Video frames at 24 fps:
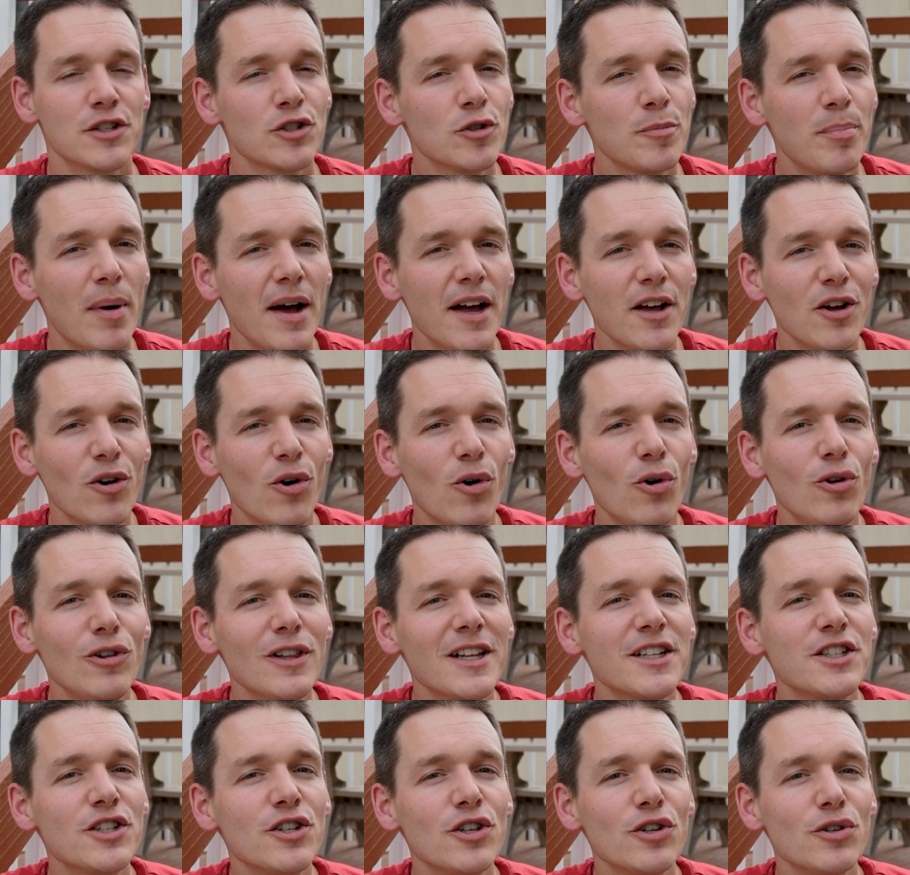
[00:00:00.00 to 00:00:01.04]
So buying whole
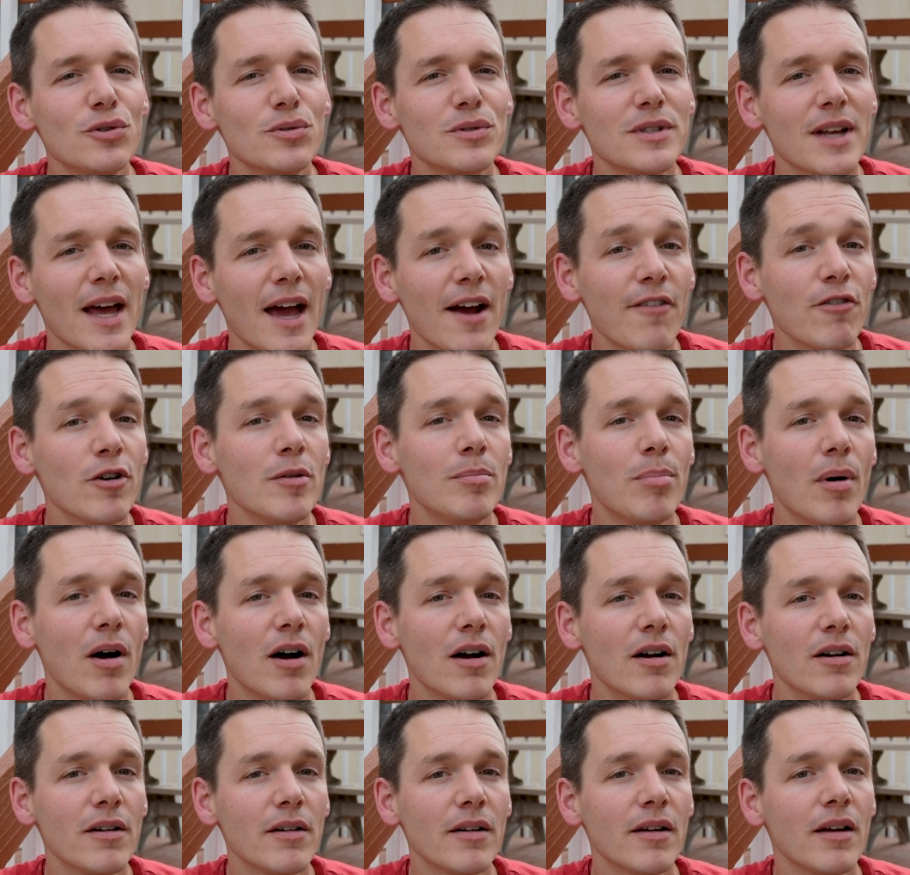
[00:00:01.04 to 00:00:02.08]
lets you use every
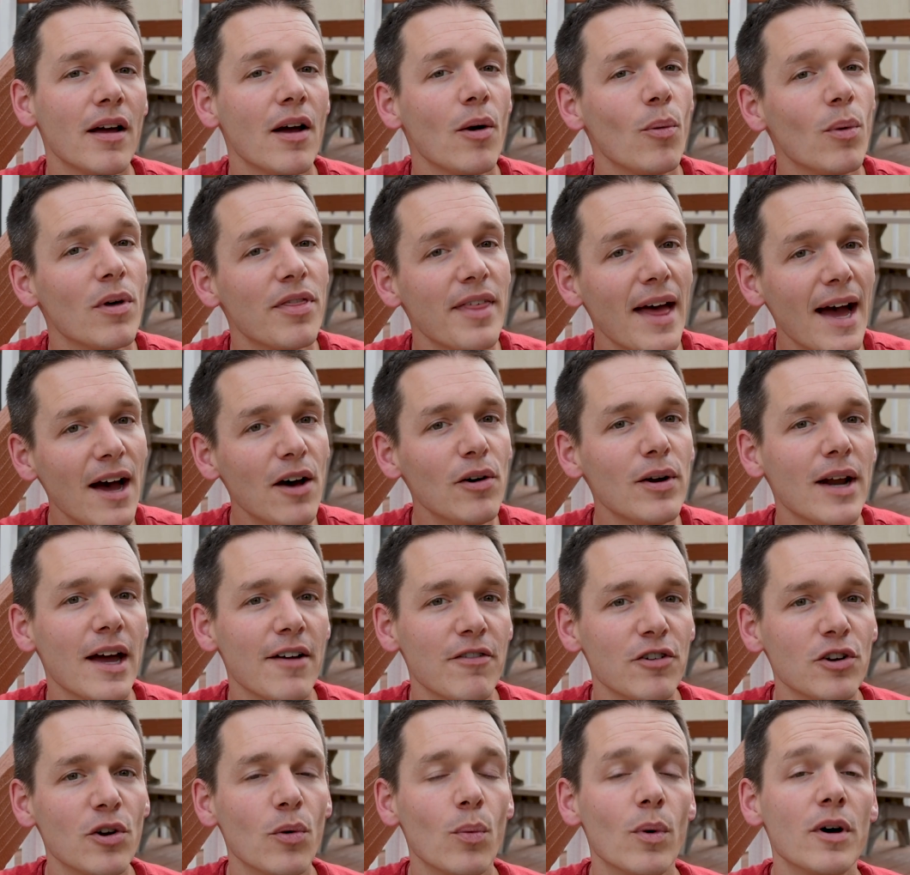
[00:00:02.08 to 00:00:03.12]
part without
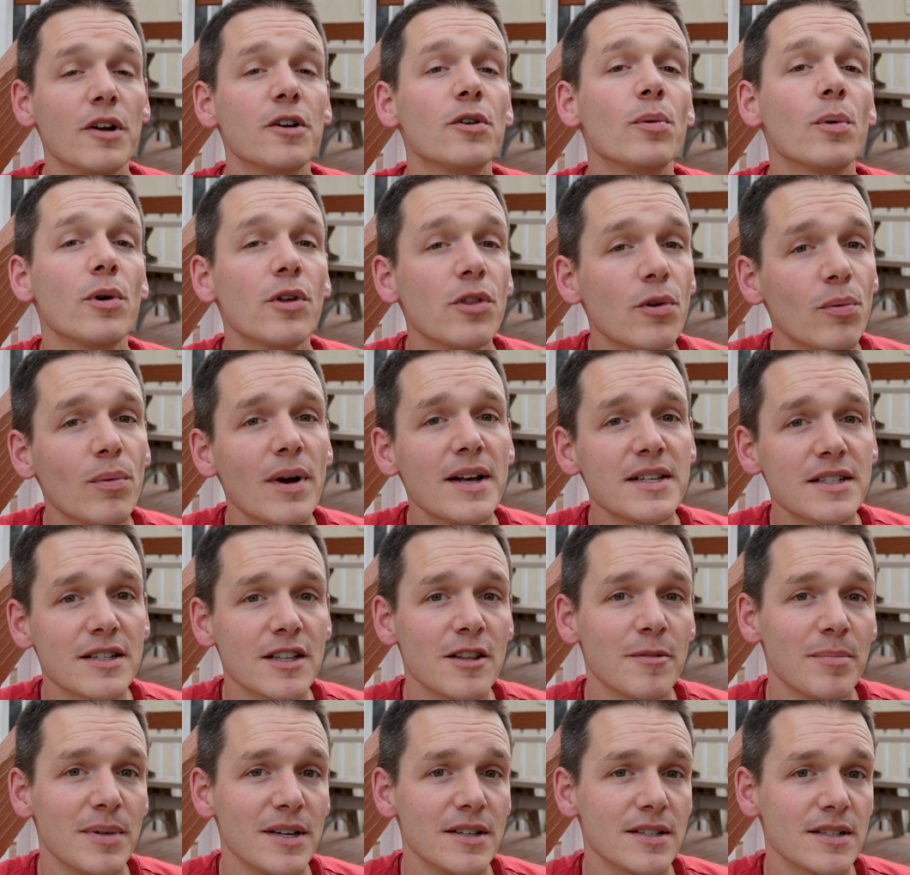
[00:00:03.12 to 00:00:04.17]
having to wonder where the rest of
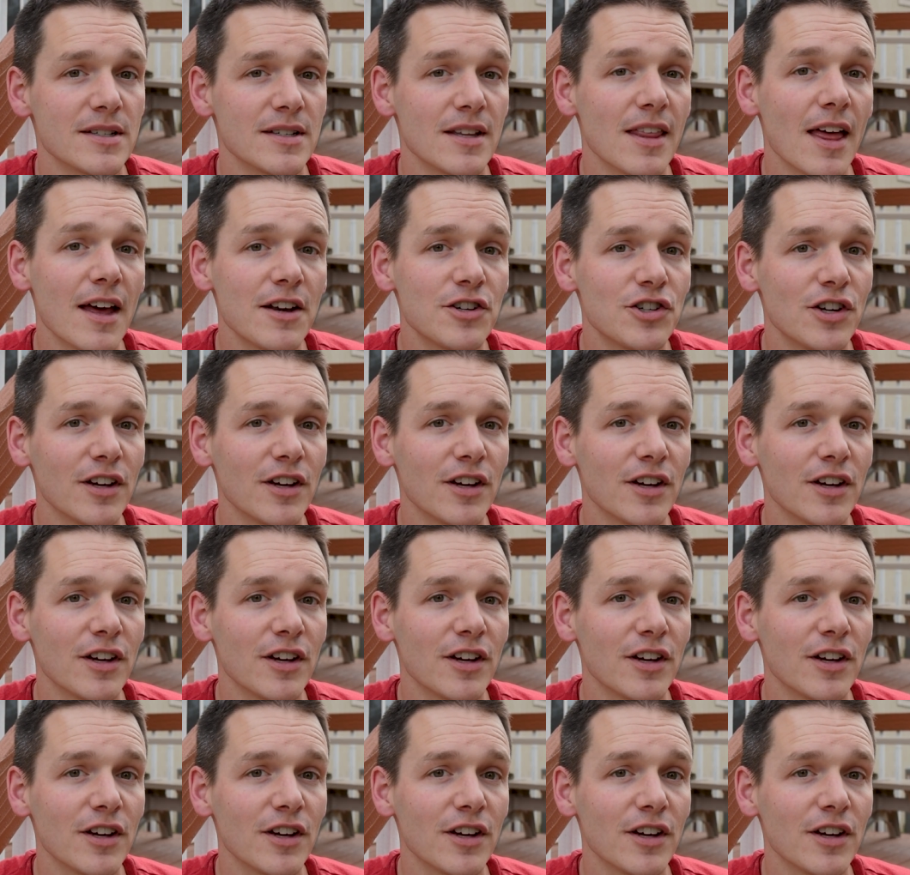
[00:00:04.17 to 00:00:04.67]
the pieces of that